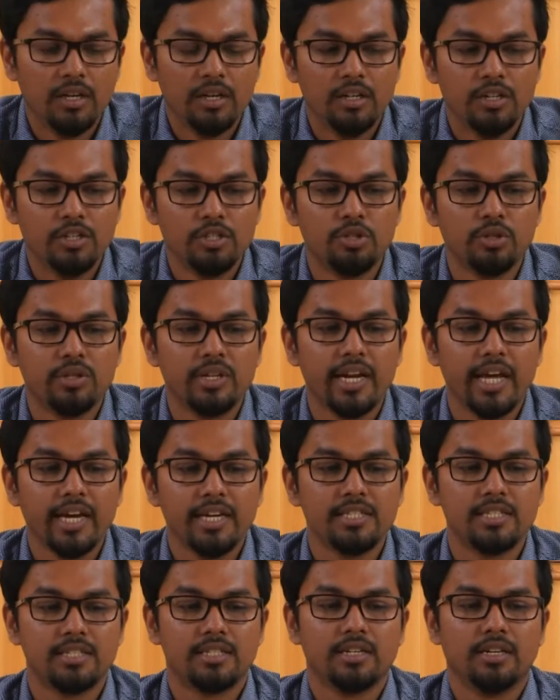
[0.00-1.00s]
So the
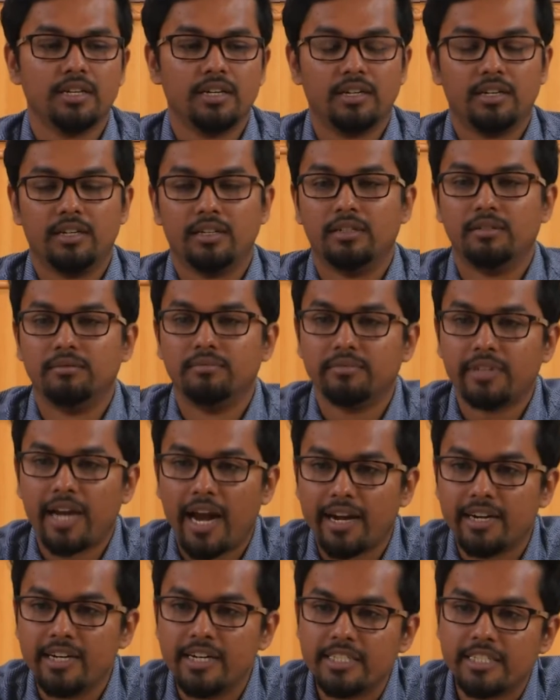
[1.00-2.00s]
next
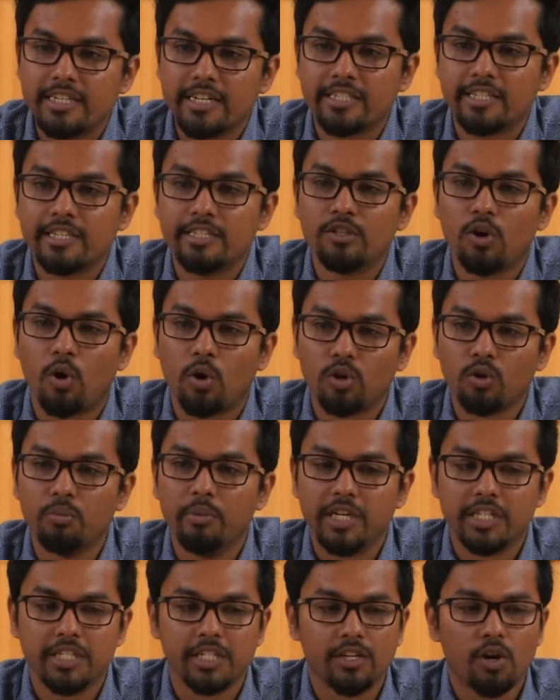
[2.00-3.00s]
characteristics is
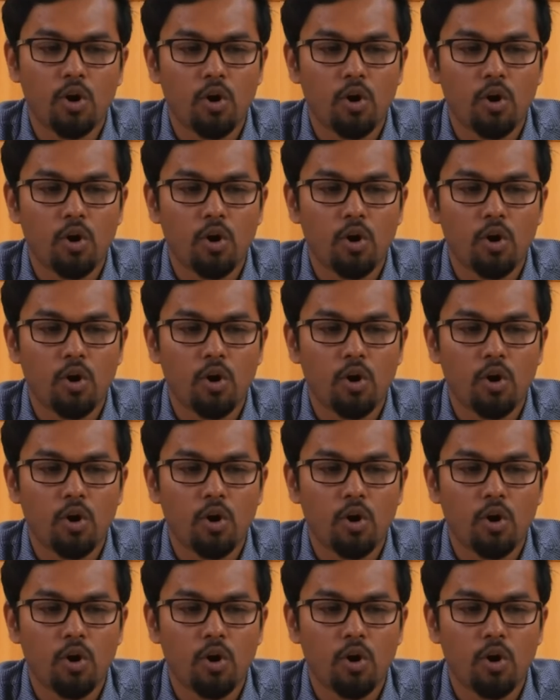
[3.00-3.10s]
automation.